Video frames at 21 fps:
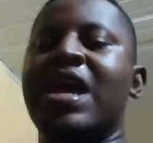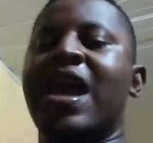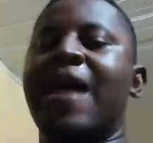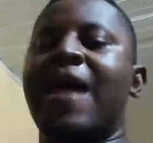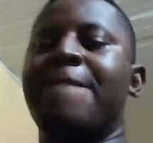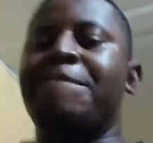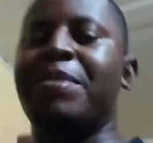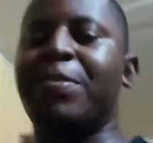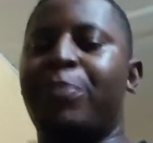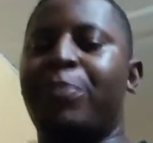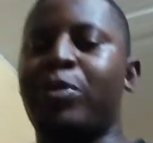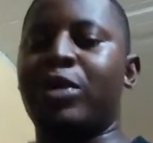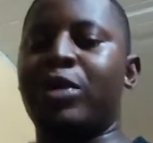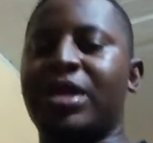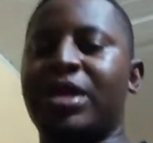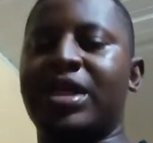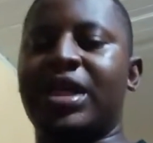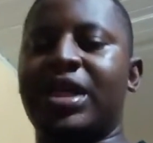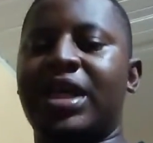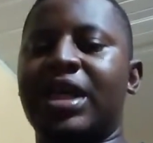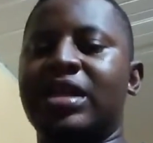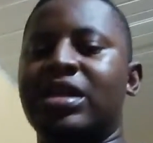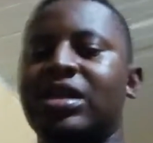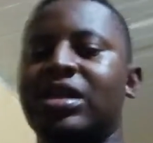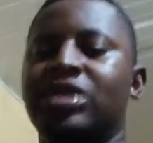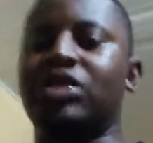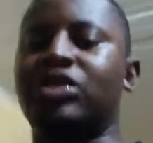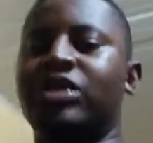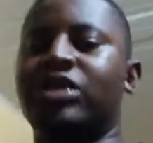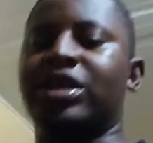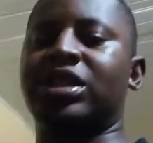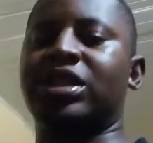and people indicate
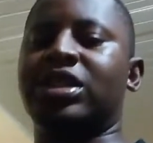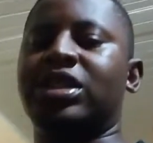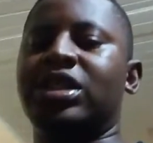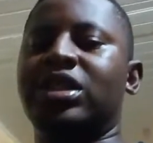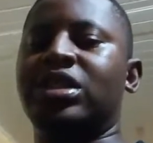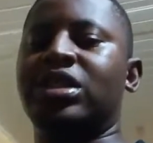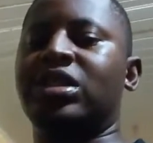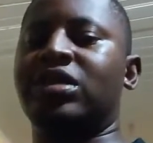interest?